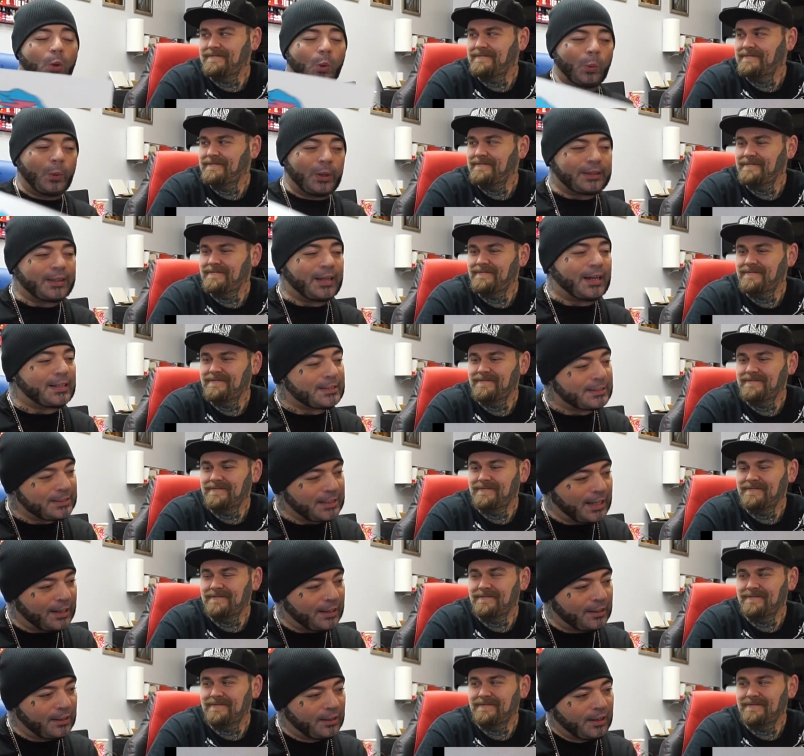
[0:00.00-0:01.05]
Speaker 1: With that
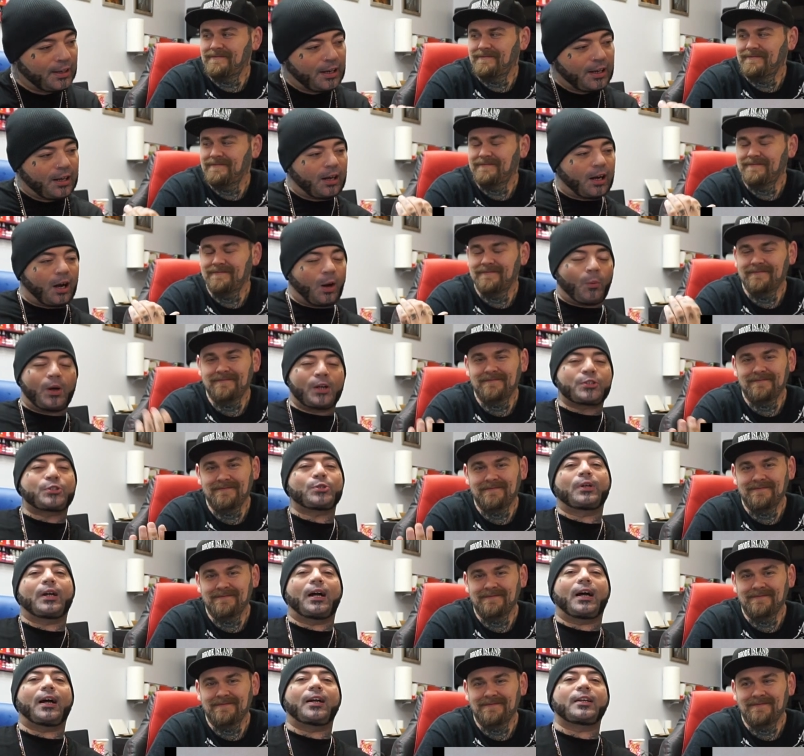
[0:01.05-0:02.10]
said, I want you
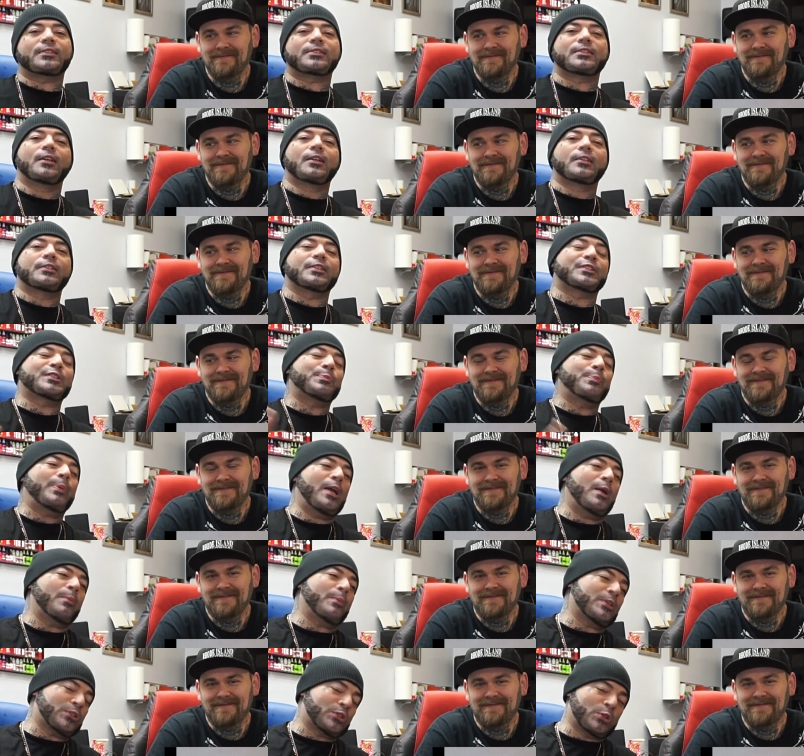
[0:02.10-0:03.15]
guys to
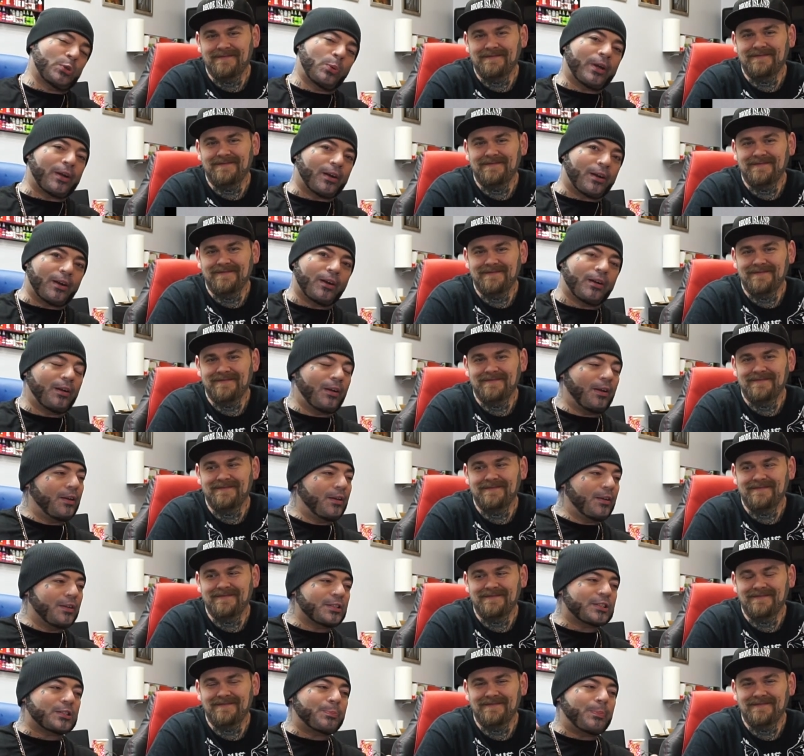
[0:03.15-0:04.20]
spam his Twitter,
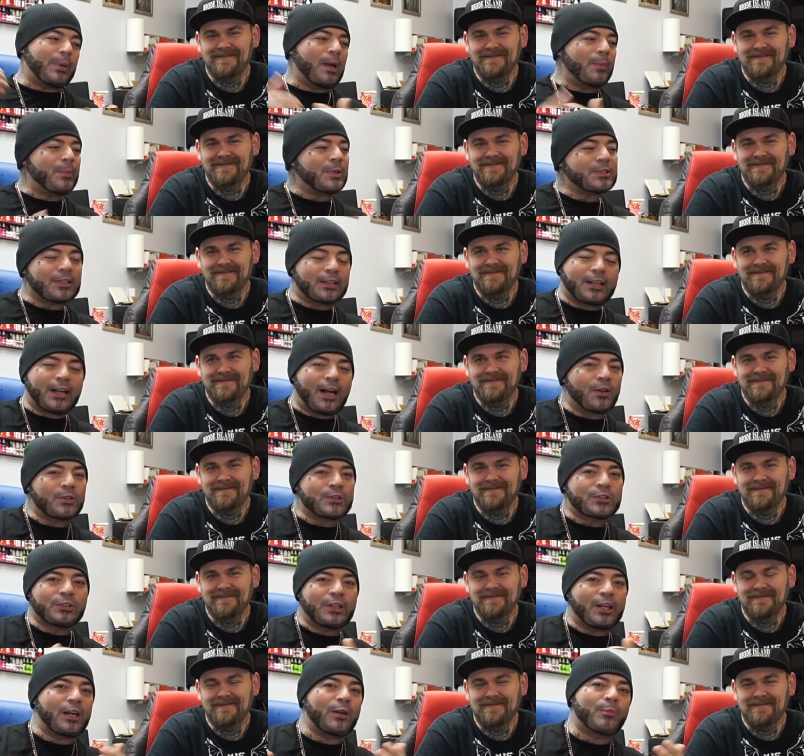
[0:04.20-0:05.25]
spam his accounts,
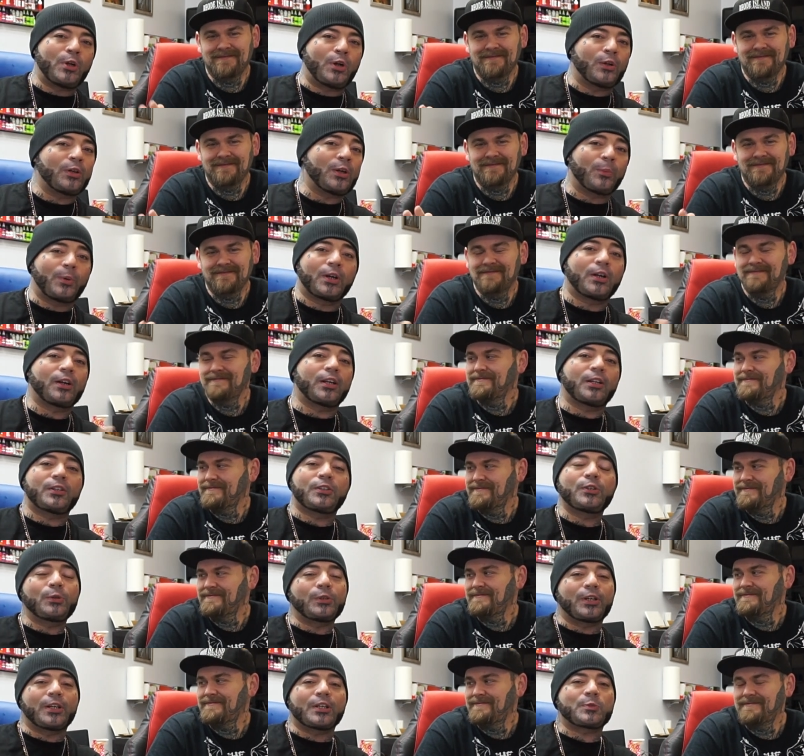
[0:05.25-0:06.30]
and let him know that we're going to
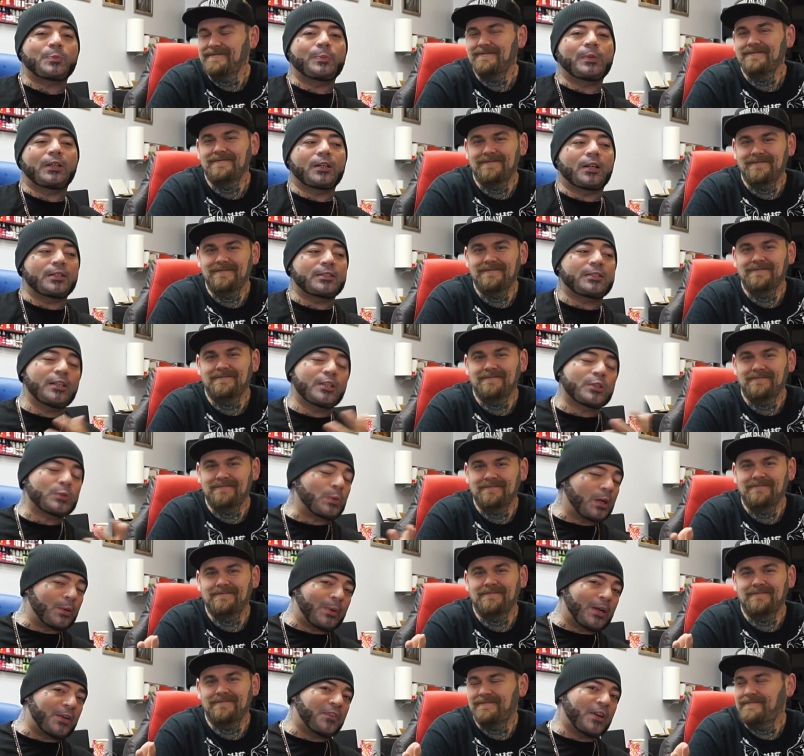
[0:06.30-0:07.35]
do this, because he is
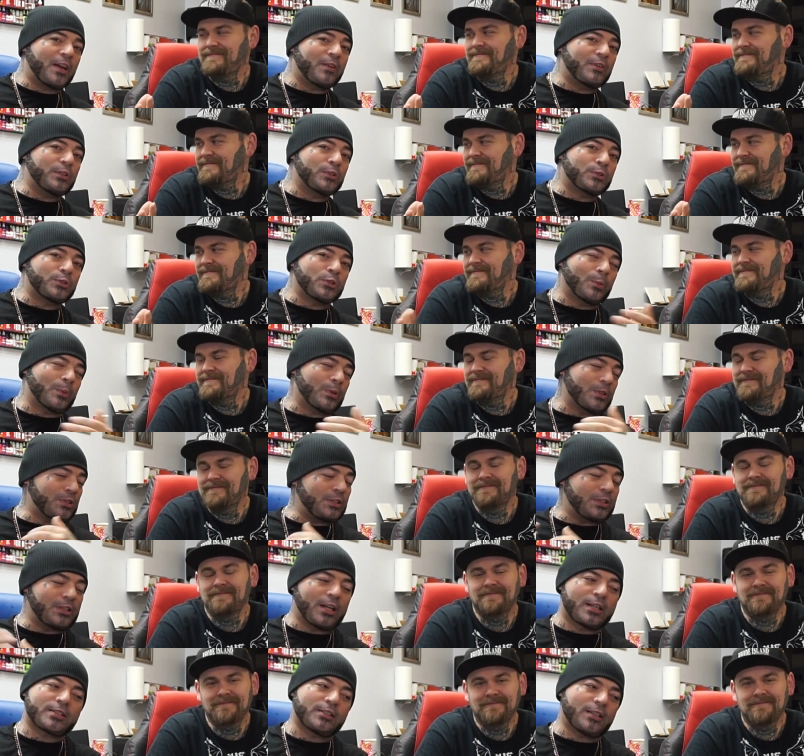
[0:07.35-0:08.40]
one of my favorite YouTubers.
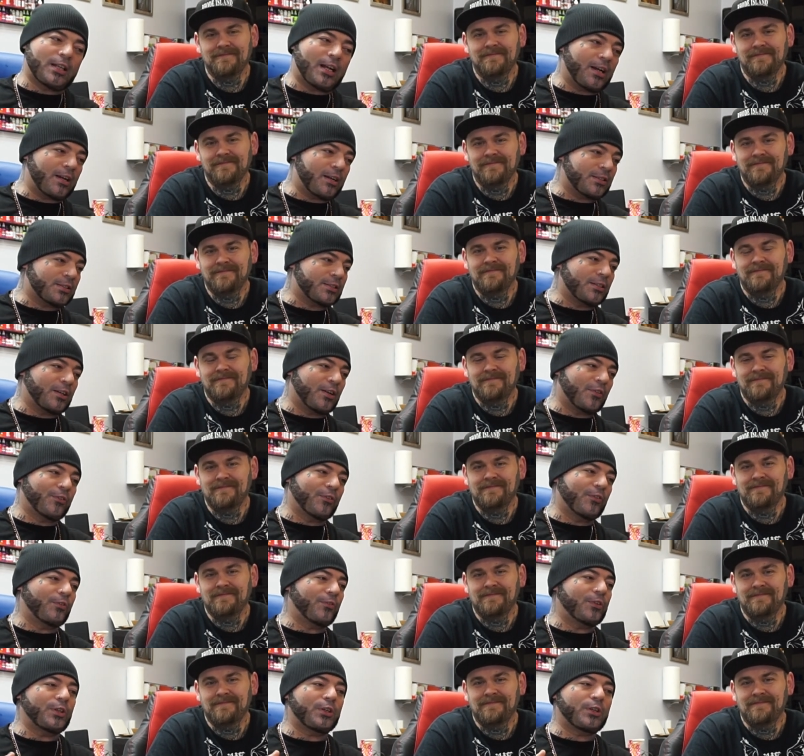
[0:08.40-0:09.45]
He does a lot of
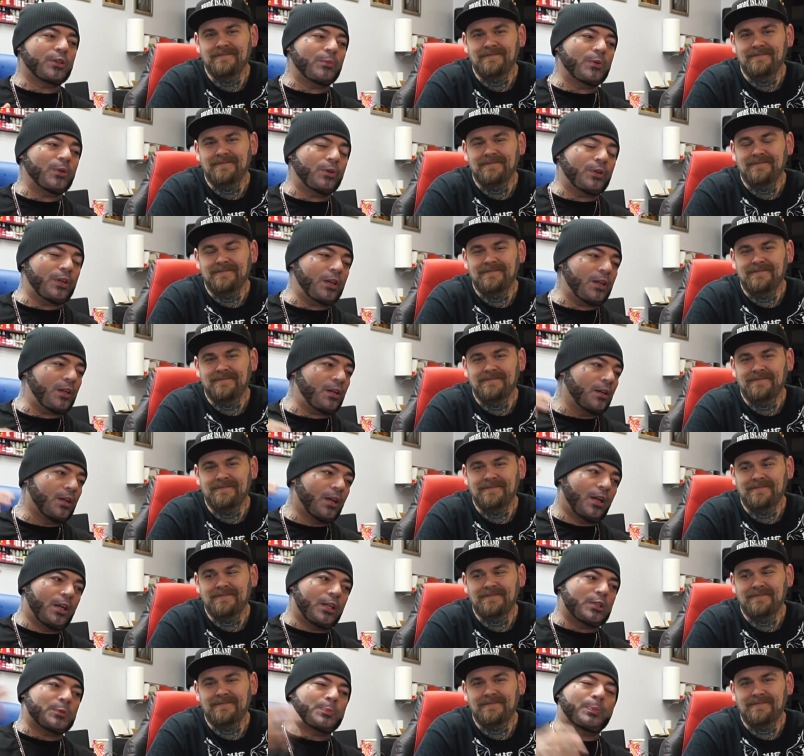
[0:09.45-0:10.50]
stuff for the community.
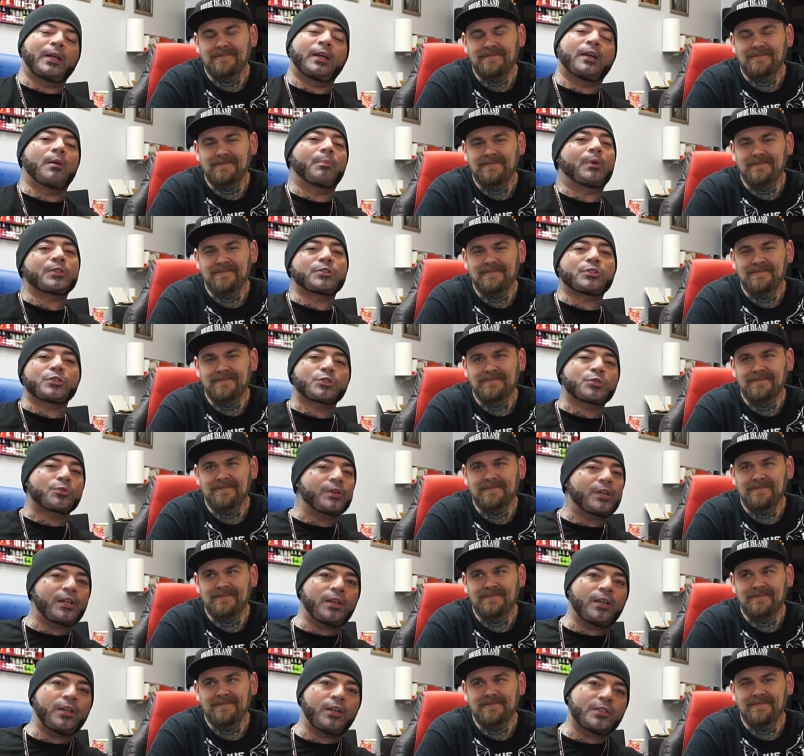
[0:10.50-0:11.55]
He's planting a bunch of
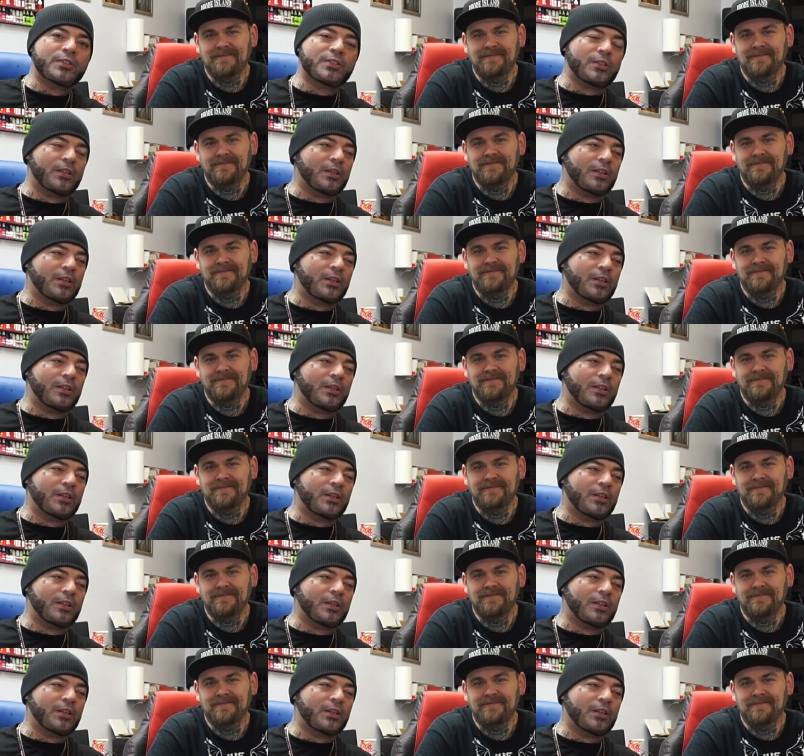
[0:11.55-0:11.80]
trees.